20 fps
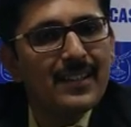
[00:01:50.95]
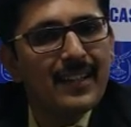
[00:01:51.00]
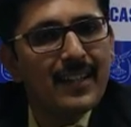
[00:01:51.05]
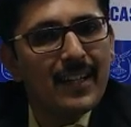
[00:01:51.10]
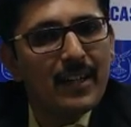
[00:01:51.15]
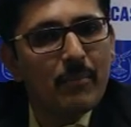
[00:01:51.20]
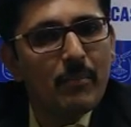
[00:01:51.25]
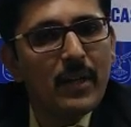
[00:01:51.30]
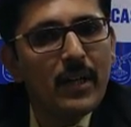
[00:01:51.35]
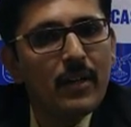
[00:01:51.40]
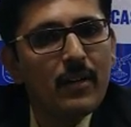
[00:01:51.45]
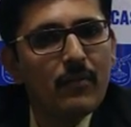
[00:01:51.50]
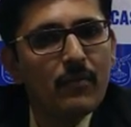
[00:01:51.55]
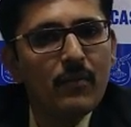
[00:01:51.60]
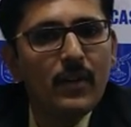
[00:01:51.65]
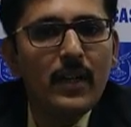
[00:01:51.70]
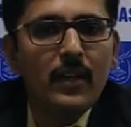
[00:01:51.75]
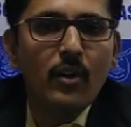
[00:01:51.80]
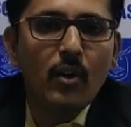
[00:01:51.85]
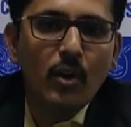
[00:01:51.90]
the
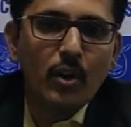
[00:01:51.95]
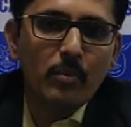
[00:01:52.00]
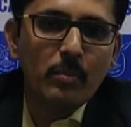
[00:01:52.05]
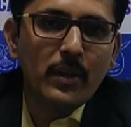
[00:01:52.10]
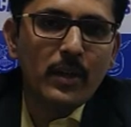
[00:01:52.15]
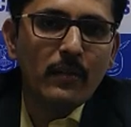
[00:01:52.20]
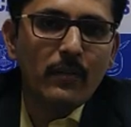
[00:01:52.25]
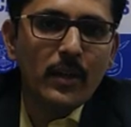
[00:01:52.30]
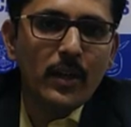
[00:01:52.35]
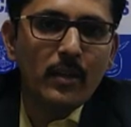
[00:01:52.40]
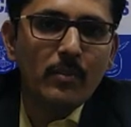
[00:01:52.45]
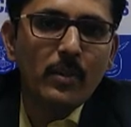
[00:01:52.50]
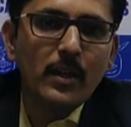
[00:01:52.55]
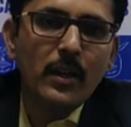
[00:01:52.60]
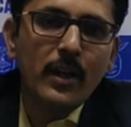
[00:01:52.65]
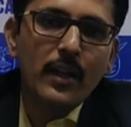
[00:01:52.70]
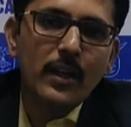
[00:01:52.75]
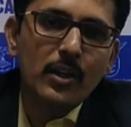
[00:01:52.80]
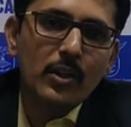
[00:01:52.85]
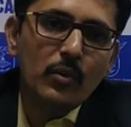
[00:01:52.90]
rebate will not be
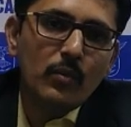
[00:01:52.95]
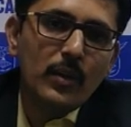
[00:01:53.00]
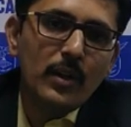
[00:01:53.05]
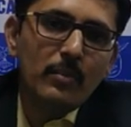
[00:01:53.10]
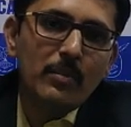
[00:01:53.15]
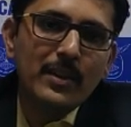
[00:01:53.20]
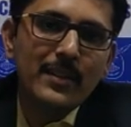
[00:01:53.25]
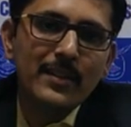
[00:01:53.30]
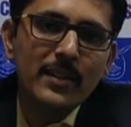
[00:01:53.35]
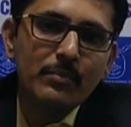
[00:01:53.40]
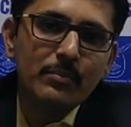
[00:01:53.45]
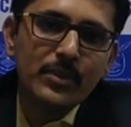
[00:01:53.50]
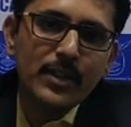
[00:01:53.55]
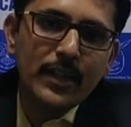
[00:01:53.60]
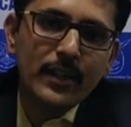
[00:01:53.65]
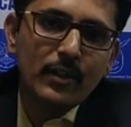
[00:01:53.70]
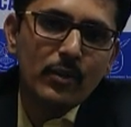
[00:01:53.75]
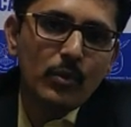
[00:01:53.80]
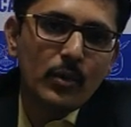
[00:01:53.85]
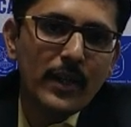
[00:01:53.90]
available and you will be
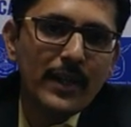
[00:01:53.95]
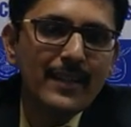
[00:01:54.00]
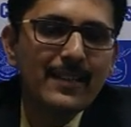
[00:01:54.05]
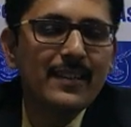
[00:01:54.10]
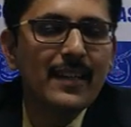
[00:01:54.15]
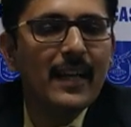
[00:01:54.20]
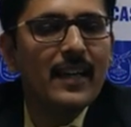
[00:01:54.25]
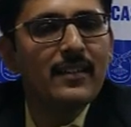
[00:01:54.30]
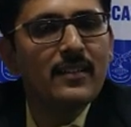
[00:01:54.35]
subject to tax